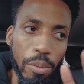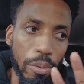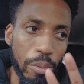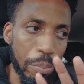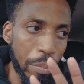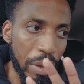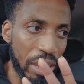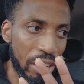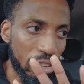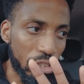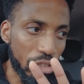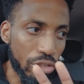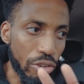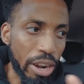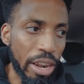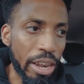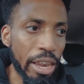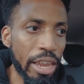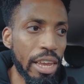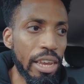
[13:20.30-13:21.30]
means
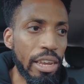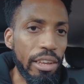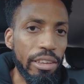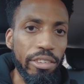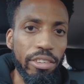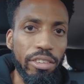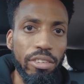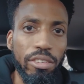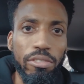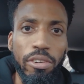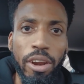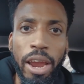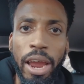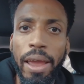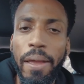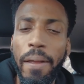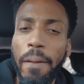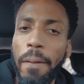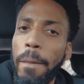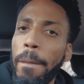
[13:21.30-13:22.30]
release,
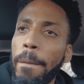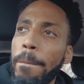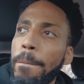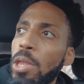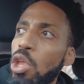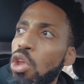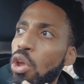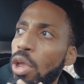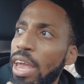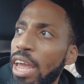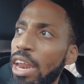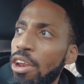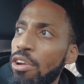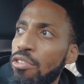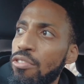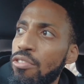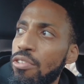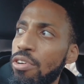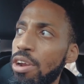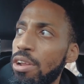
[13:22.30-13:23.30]
right? You're getting
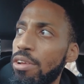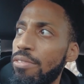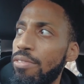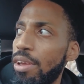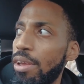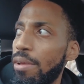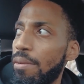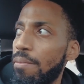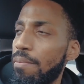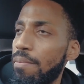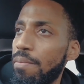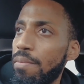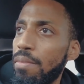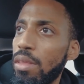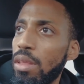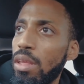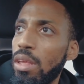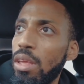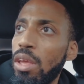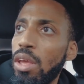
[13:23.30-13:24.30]
rid of it.
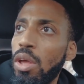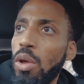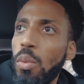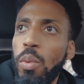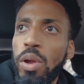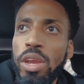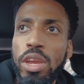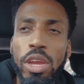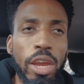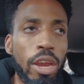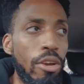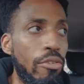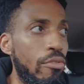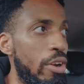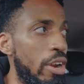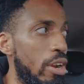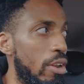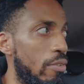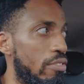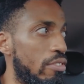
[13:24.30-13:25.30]
When you get
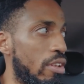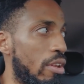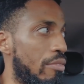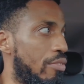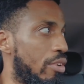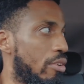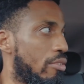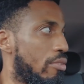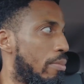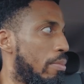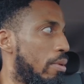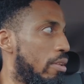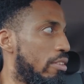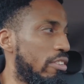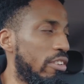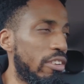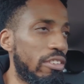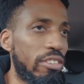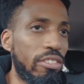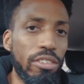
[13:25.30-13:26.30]
rid of something from the
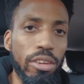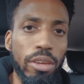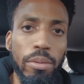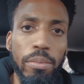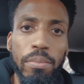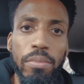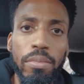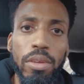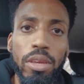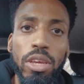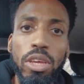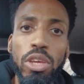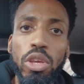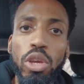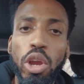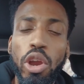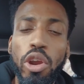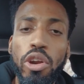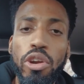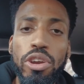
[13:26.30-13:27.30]
system,
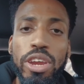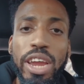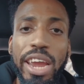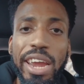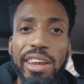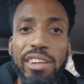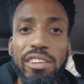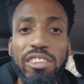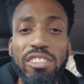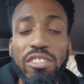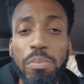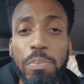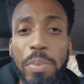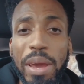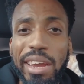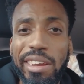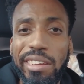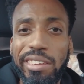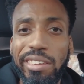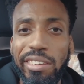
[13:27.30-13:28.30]
you're creating
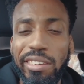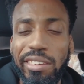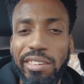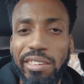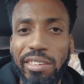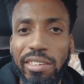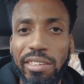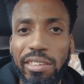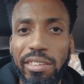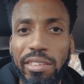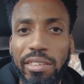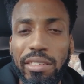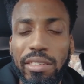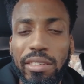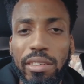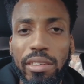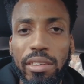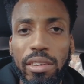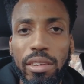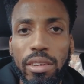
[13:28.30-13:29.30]
space.
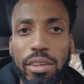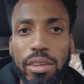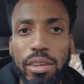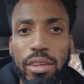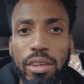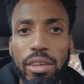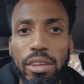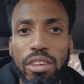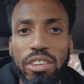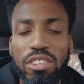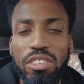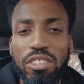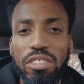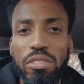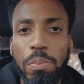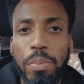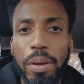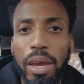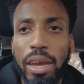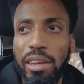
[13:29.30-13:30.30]

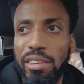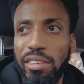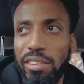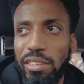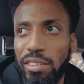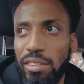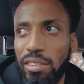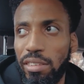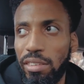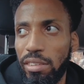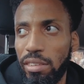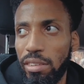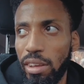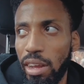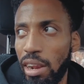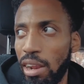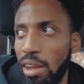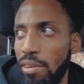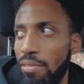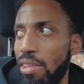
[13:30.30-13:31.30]
Space. I
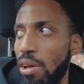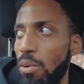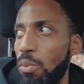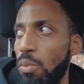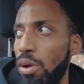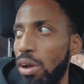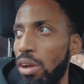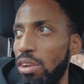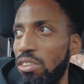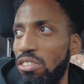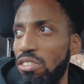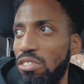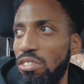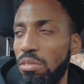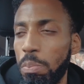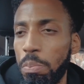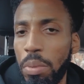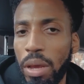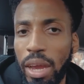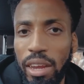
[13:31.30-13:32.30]
love that word.
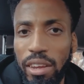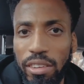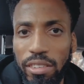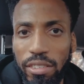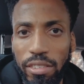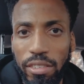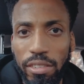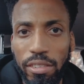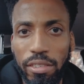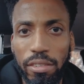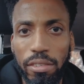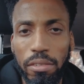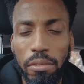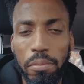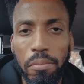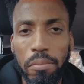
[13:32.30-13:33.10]
Space.